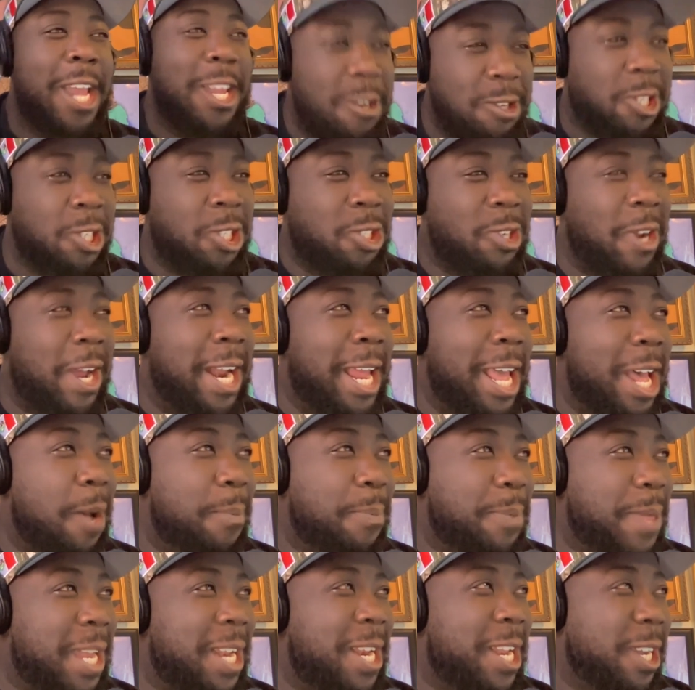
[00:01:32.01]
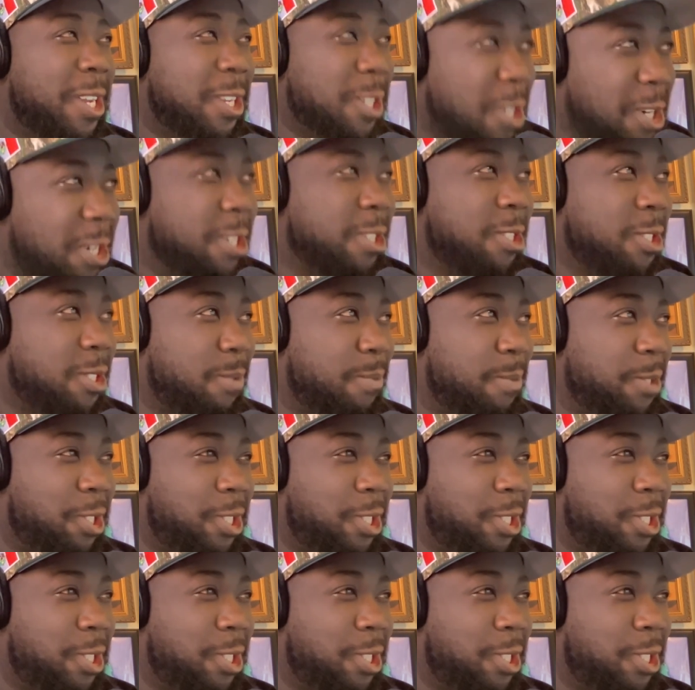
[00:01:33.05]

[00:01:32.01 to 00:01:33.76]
You're just trying to help that nigga learn some